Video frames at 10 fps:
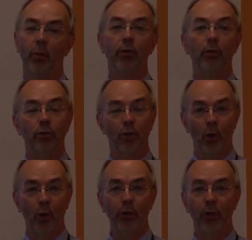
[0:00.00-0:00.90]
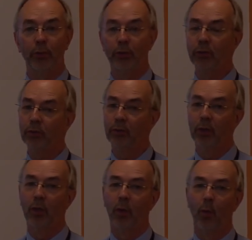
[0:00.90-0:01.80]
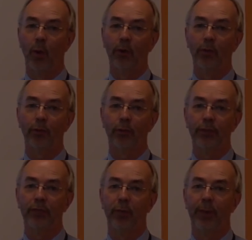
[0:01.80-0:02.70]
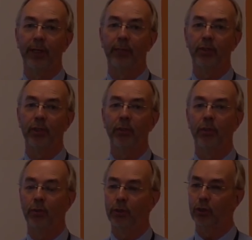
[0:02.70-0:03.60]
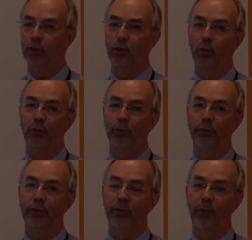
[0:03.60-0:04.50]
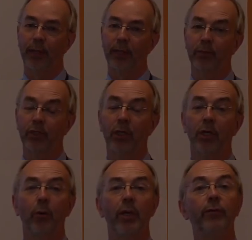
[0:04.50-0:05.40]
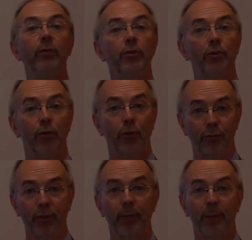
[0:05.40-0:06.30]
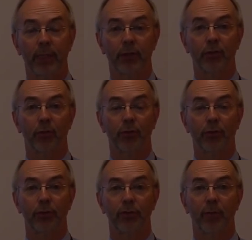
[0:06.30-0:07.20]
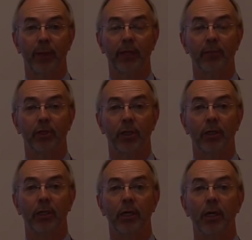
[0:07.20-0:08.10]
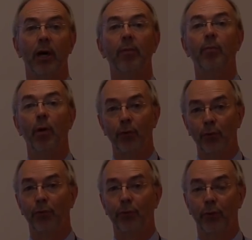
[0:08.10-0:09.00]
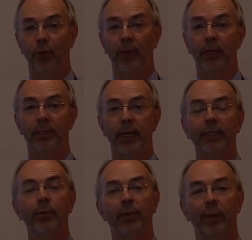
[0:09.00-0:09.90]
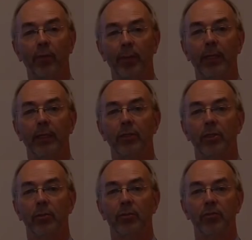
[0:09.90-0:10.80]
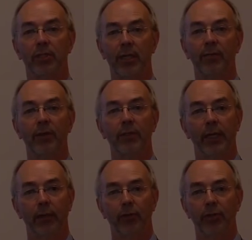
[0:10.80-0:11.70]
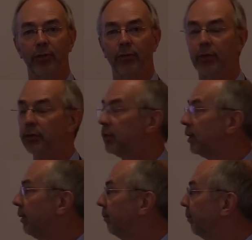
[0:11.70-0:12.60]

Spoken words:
We looked at all the options. One authority for Buckinghamshire, looked at two authorities for Buckinghamshire. We even looked at three potential authorities for Buckinghamshire and modelled through exactly what that would mean in terms of savings and increased efficiency.